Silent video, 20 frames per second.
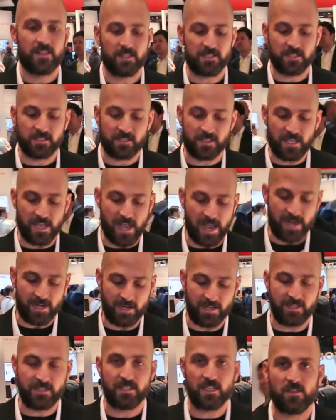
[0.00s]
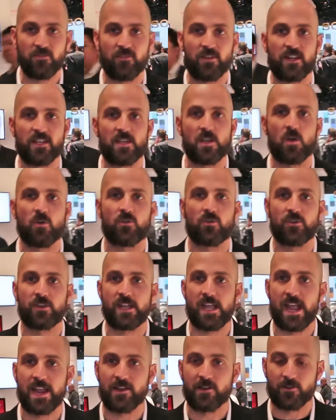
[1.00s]
This is the 80D Video
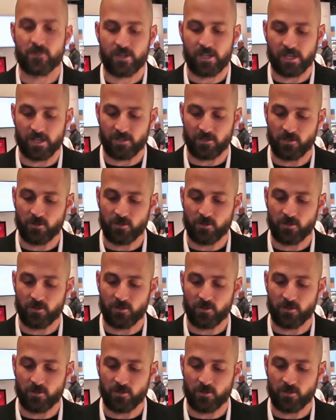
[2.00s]
Creator Kit.